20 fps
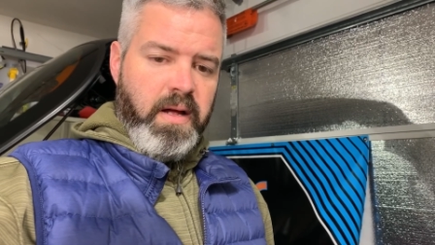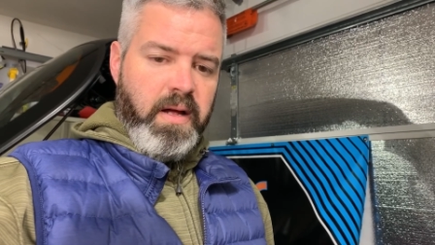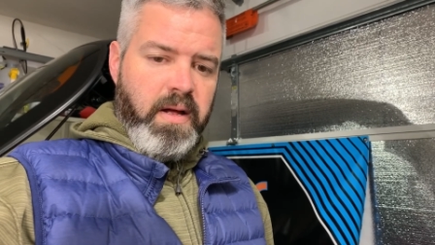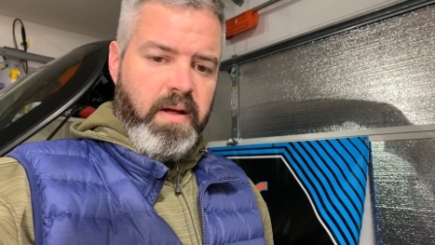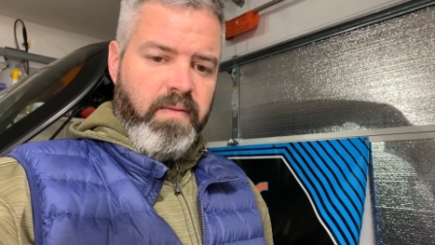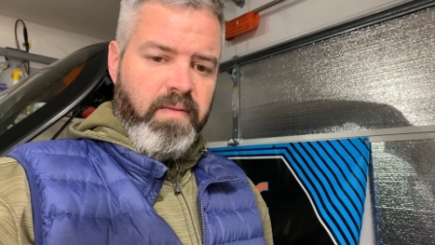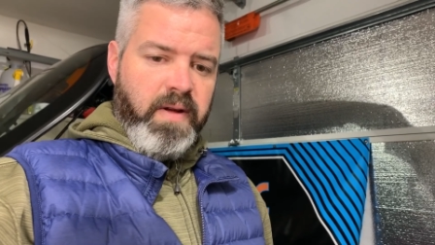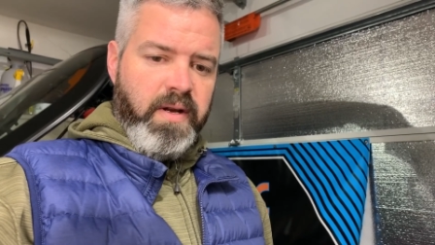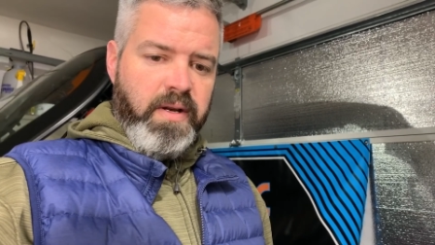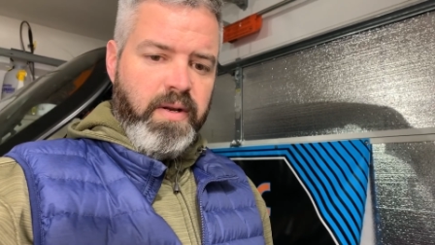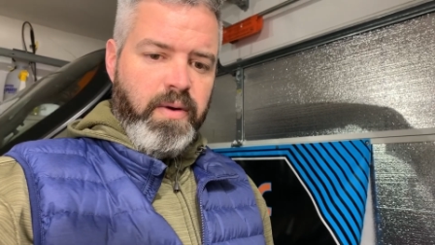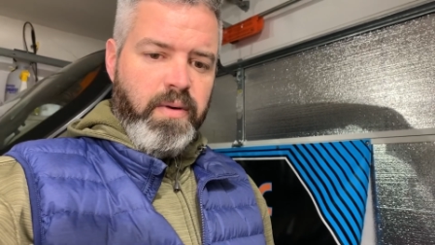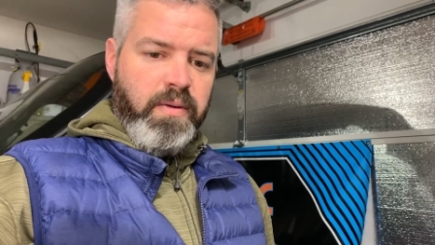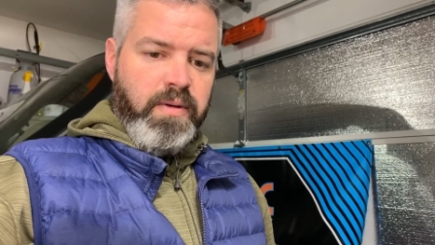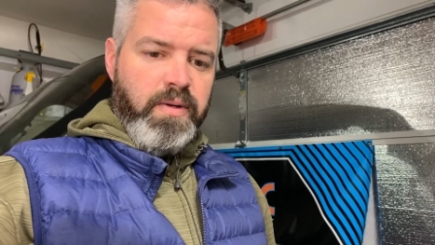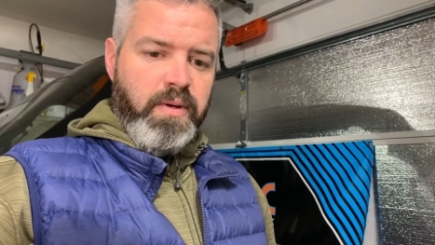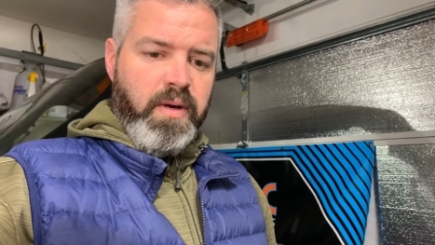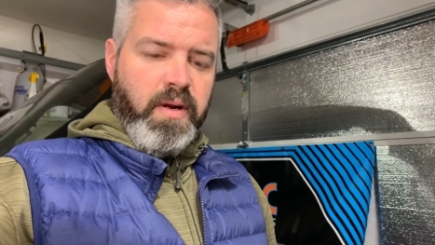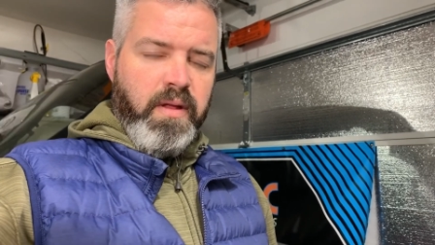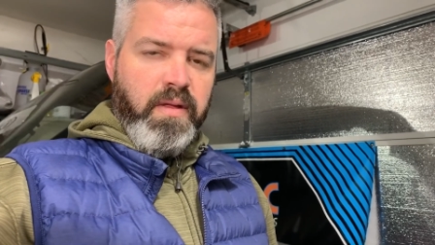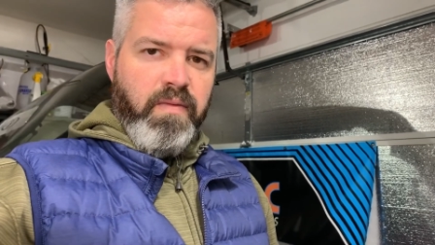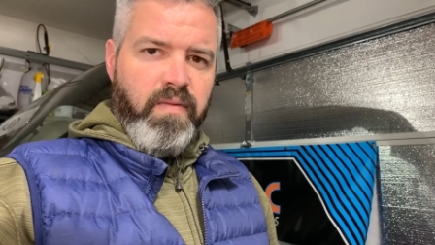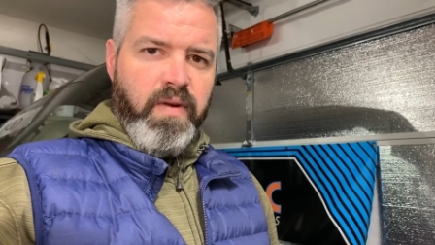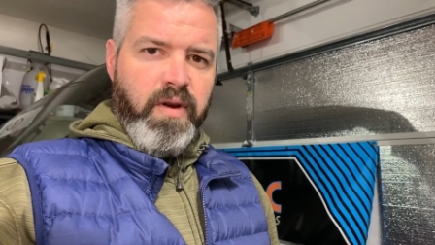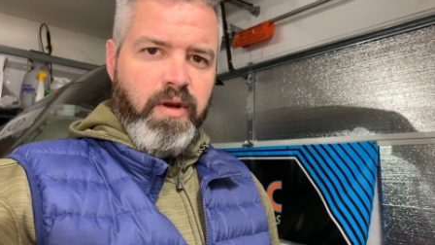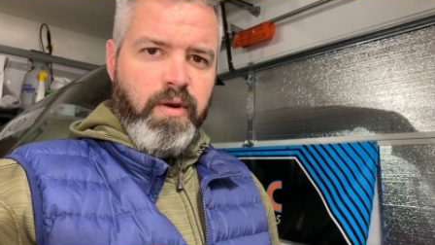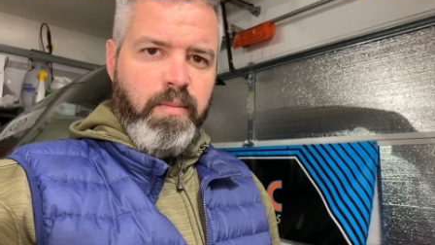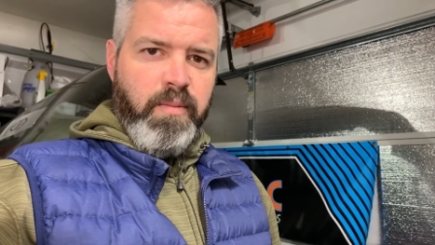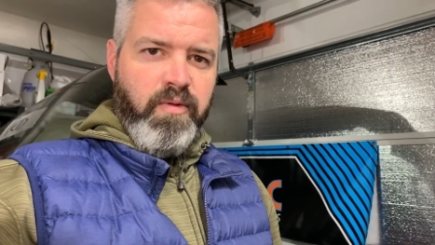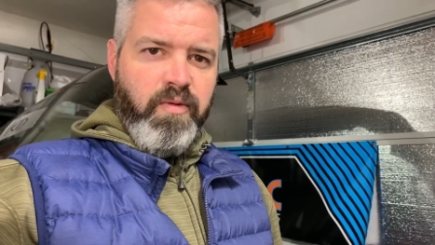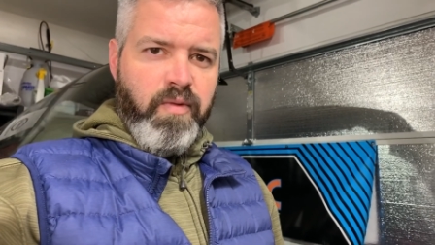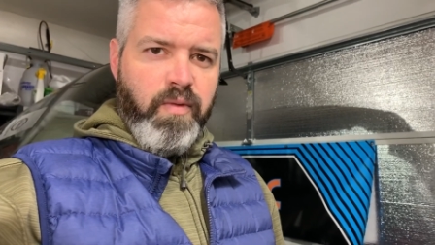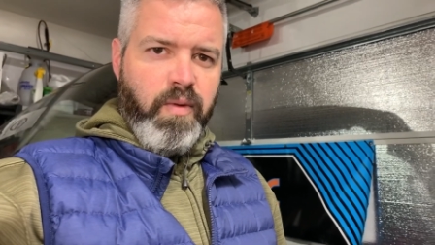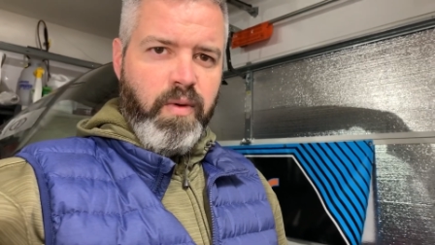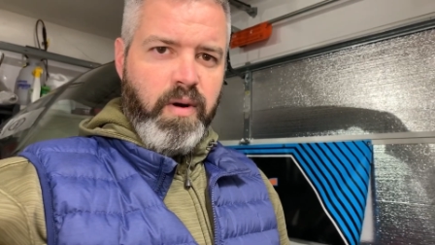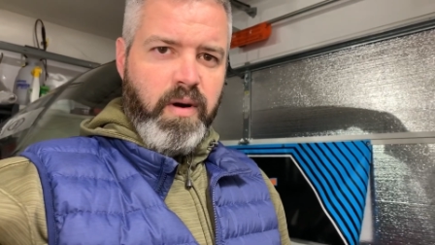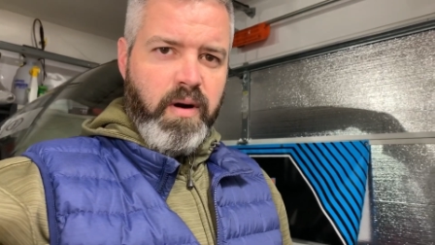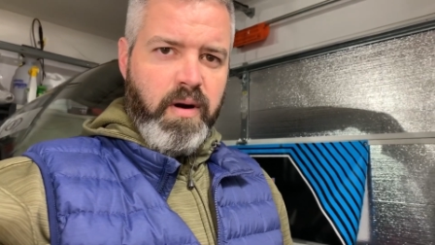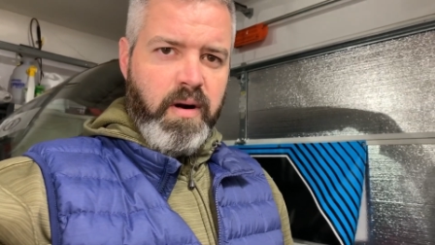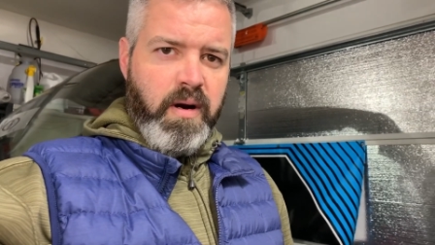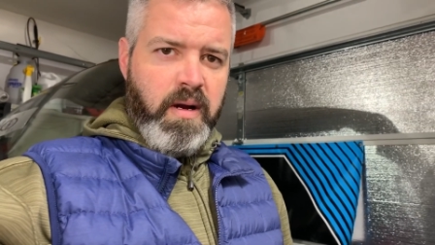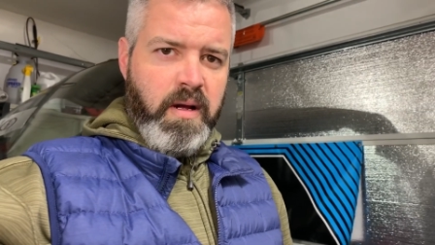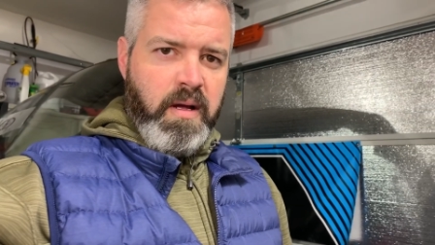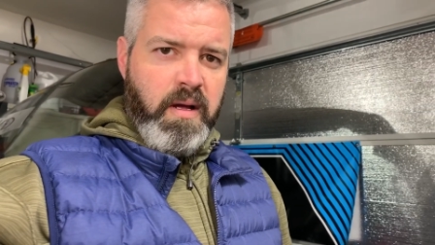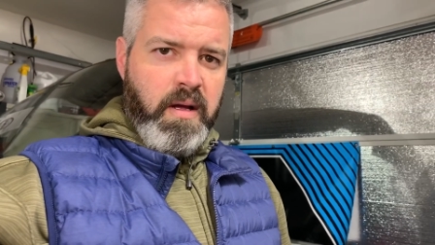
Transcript: If I don't do another video before